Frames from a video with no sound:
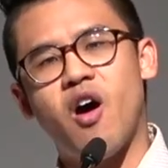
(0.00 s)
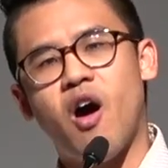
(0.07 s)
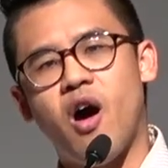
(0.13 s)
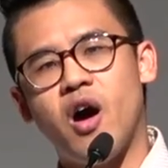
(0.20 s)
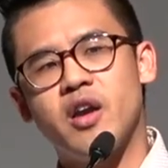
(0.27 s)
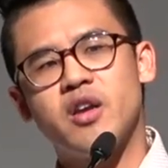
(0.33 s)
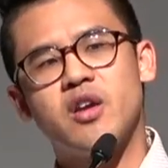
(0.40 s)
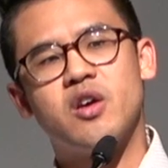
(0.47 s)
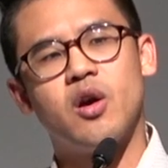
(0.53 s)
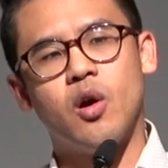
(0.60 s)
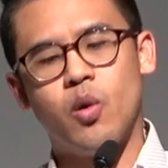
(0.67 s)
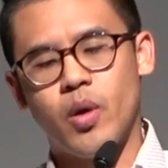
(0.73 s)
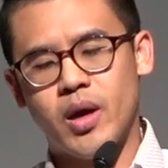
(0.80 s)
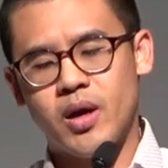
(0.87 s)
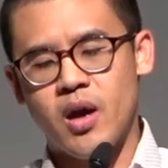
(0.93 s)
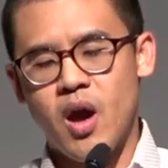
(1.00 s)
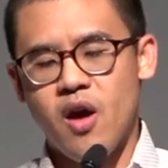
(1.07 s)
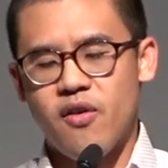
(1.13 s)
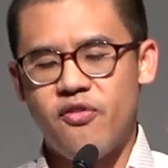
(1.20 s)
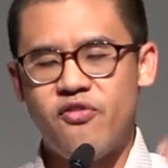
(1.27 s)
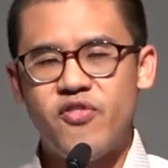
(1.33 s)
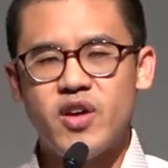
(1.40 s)
ongoing
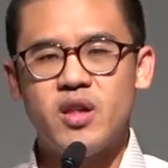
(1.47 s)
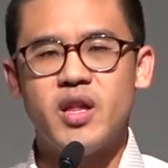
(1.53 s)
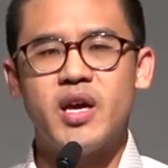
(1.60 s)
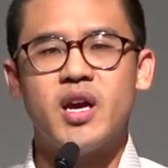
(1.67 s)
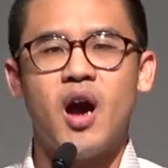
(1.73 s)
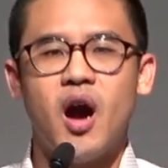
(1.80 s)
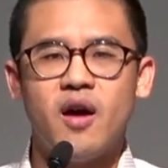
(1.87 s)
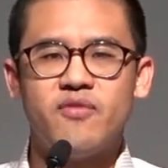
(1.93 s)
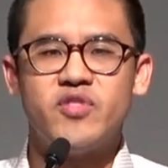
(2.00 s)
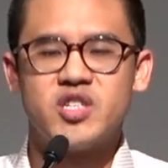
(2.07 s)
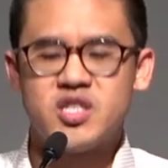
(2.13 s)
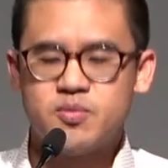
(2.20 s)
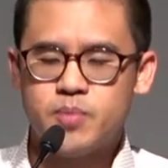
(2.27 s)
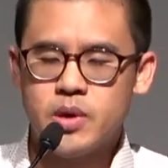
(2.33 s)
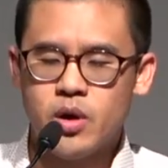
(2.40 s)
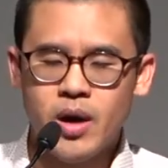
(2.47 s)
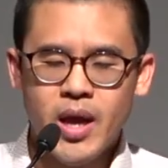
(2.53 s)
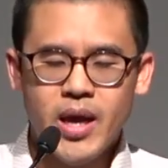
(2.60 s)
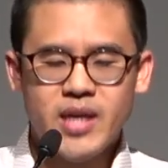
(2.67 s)
filling of the Spirit.